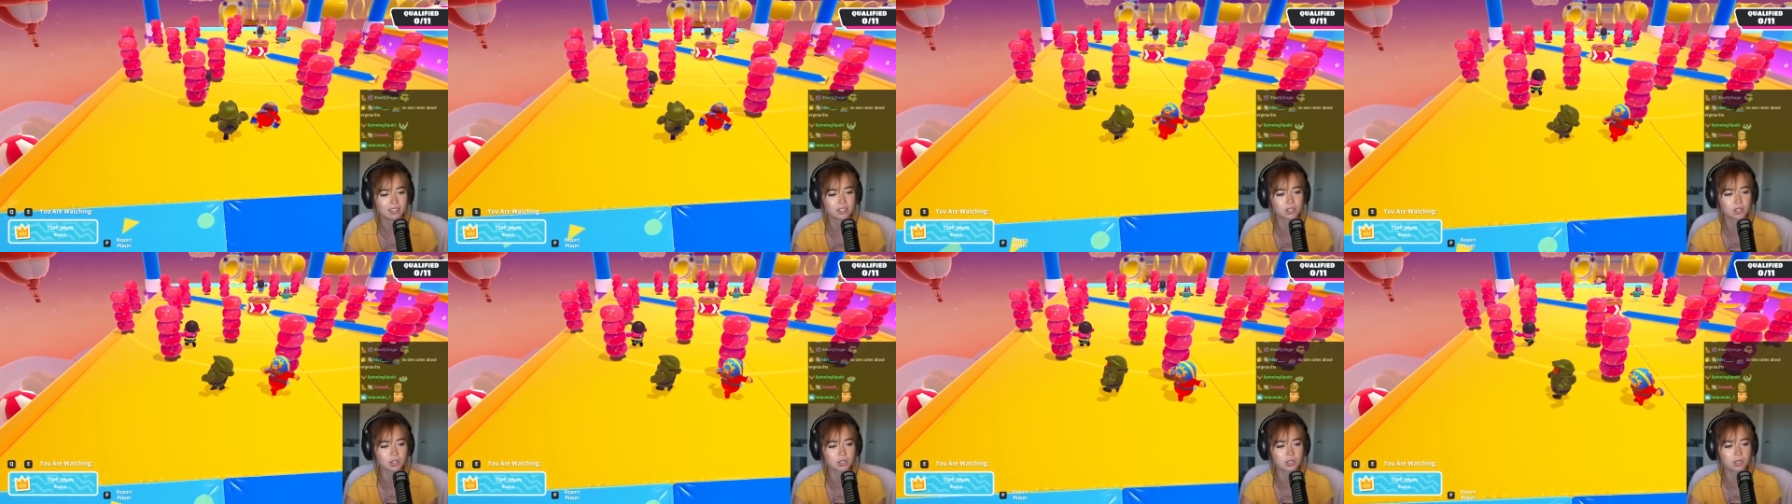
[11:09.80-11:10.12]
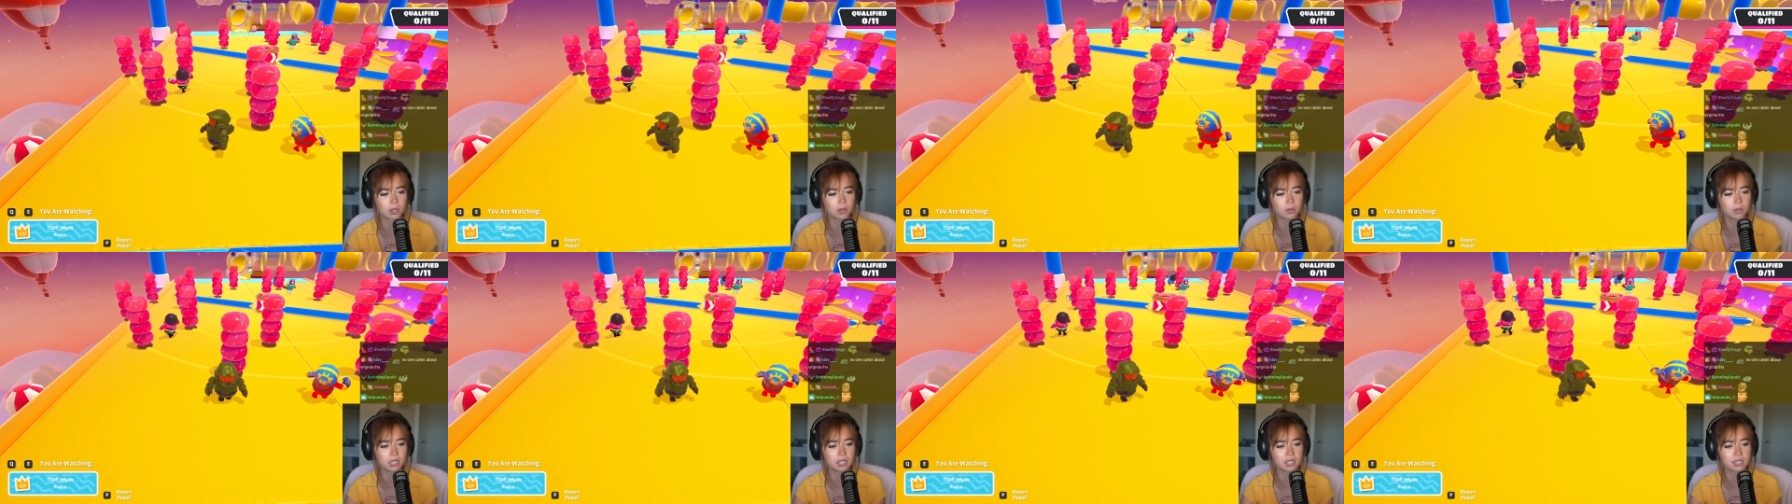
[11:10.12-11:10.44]
this out is for
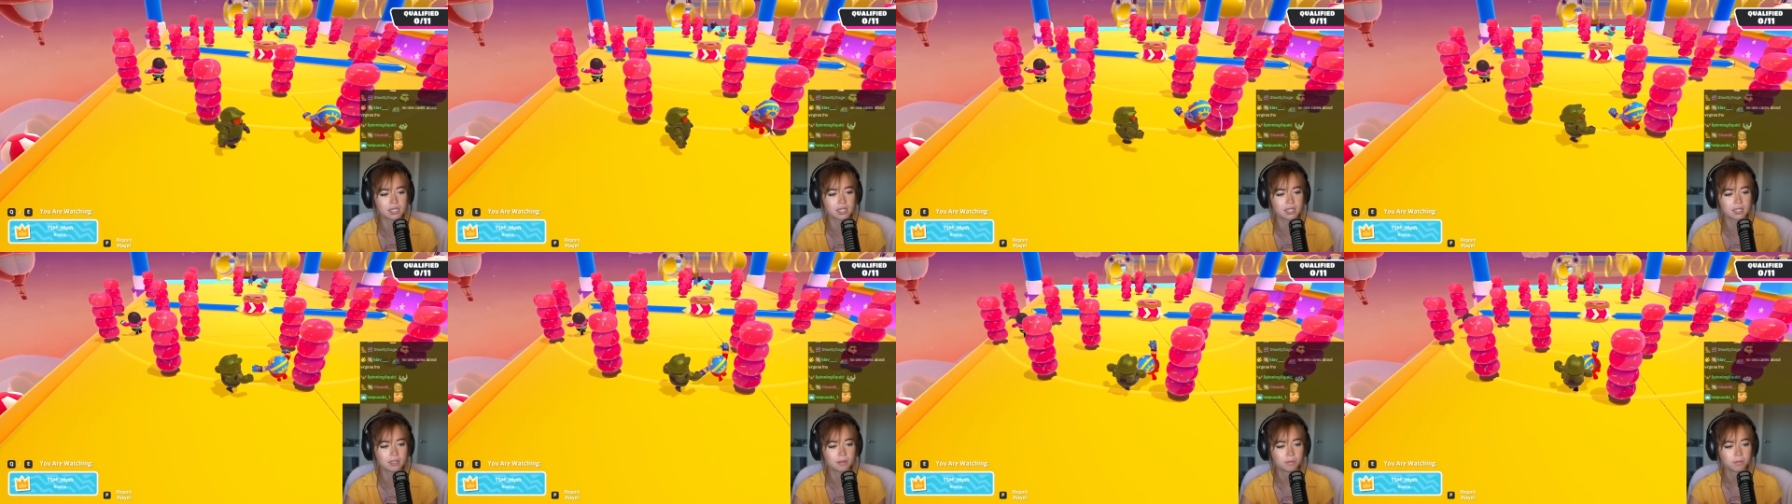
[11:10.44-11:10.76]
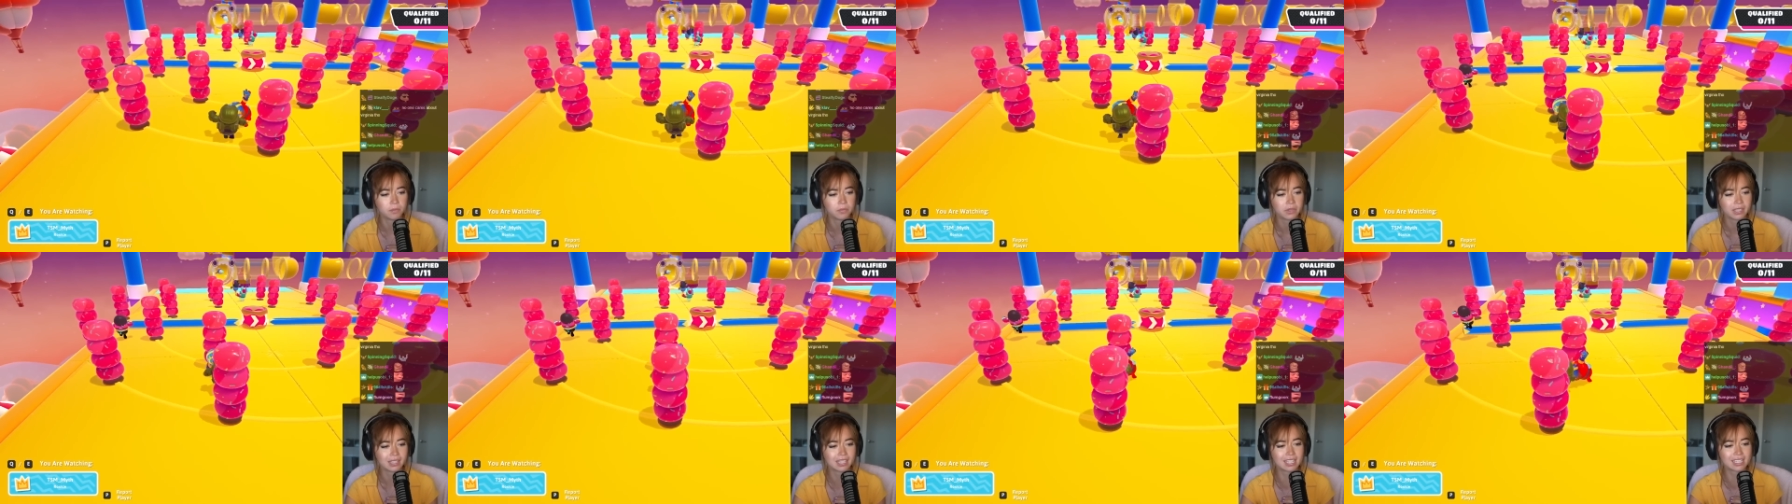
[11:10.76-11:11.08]
so the easy.
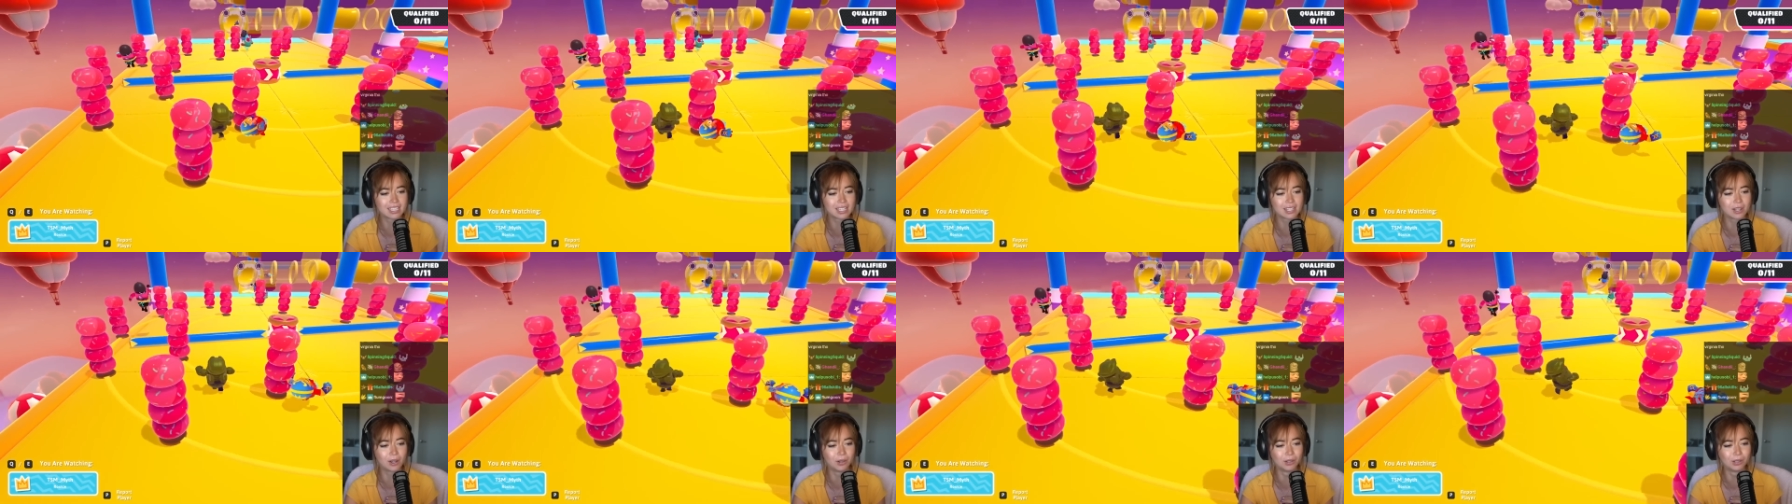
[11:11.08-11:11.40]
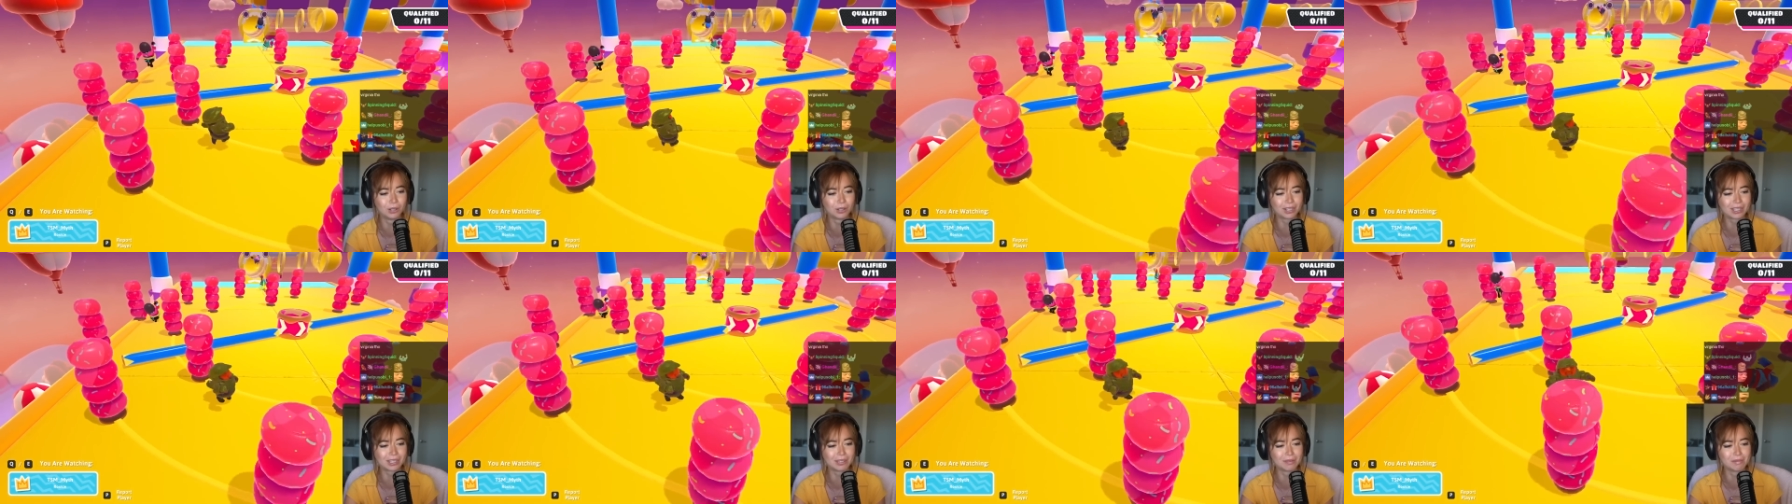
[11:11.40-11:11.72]
Dildos. This is. Oh,
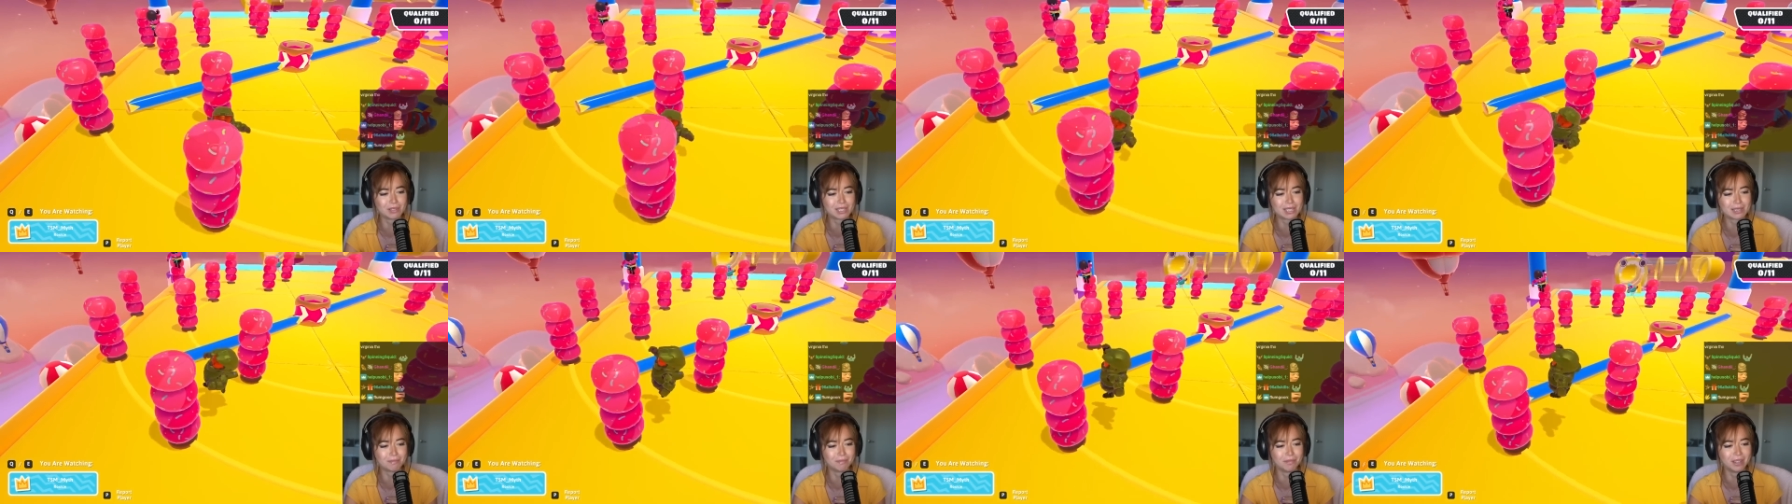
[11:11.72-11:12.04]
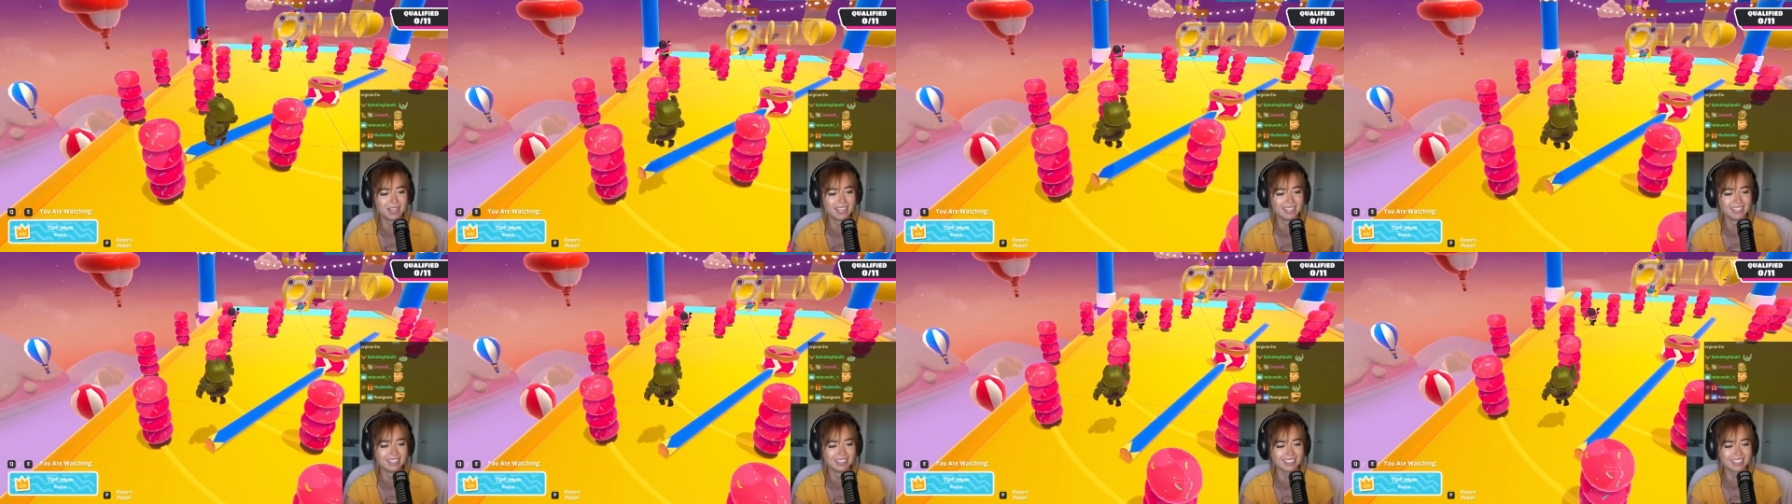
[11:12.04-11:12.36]
look at him spin!
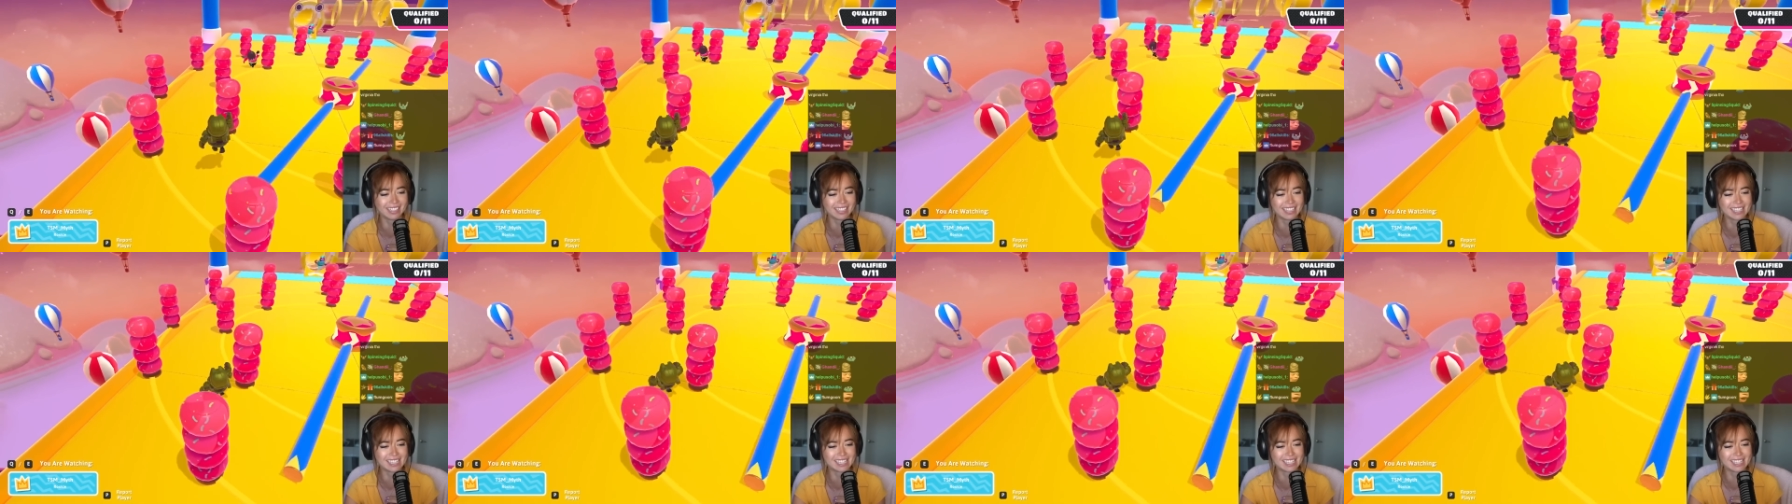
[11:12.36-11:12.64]
Look at